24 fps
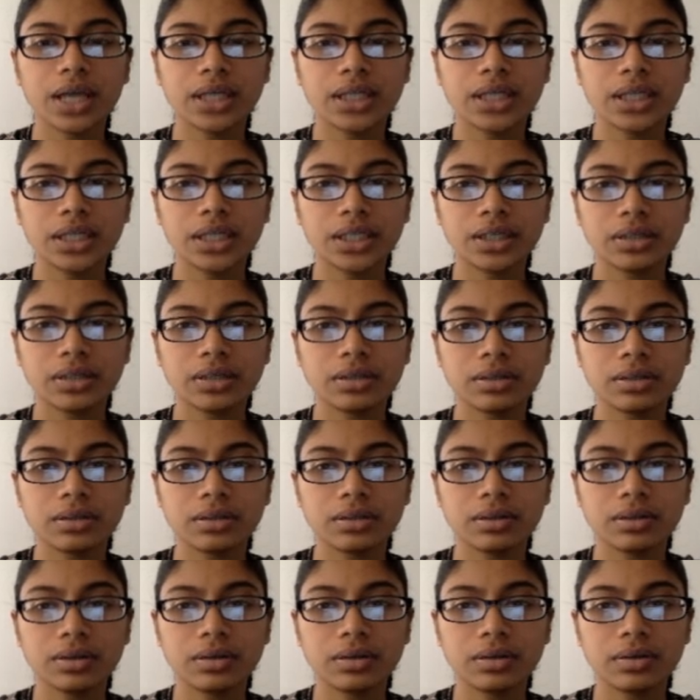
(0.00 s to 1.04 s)
here,
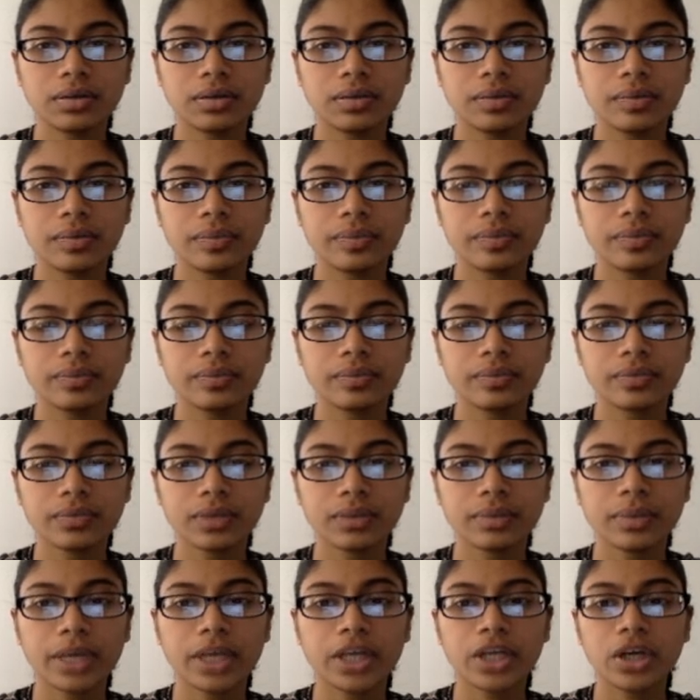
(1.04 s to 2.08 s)

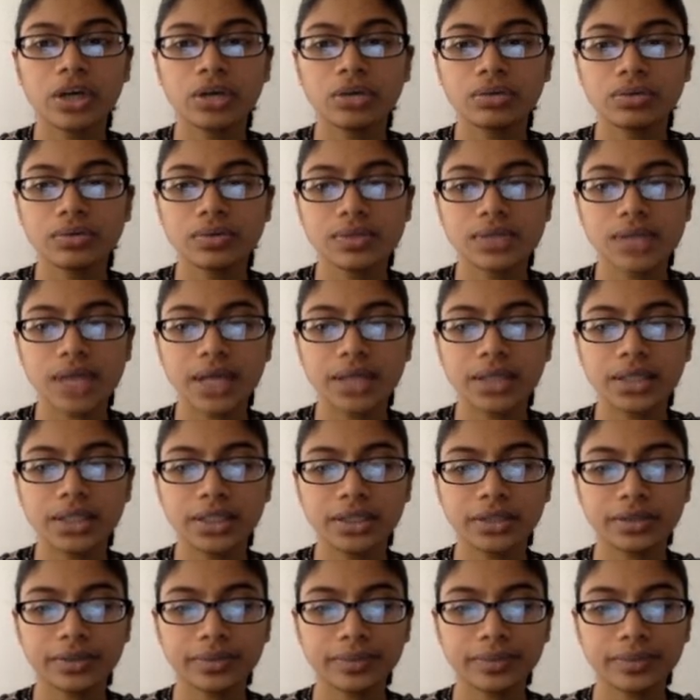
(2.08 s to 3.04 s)
my go sign here.